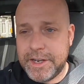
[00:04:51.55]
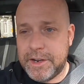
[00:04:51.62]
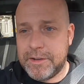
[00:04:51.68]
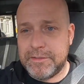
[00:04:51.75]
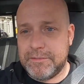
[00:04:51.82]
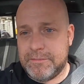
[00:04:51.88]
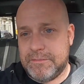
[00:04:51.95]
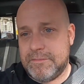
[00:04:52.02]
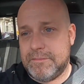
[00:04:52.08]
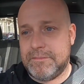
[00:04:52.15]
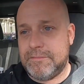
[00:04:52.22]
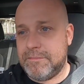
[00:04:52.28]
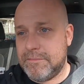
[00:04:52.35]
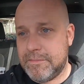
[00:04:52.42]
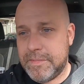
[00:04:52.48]
you know,
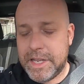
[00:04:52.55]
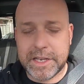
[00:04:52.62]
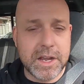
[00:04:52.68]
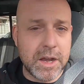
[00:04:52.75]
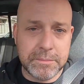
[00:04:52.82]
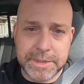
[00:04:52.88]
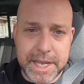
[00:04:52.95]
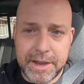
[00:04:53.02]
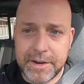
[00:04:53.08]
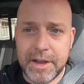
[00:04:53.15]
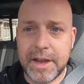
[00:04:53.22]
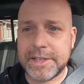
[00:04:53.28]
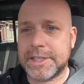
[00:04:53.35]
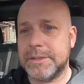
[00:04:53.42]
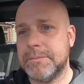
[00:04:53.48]
it comes out
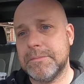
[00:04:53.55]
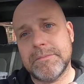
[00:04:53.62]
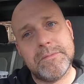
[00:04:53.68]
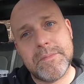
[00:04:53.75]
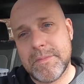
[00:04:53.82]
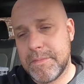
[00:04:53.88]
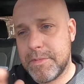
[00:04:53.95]
awesome.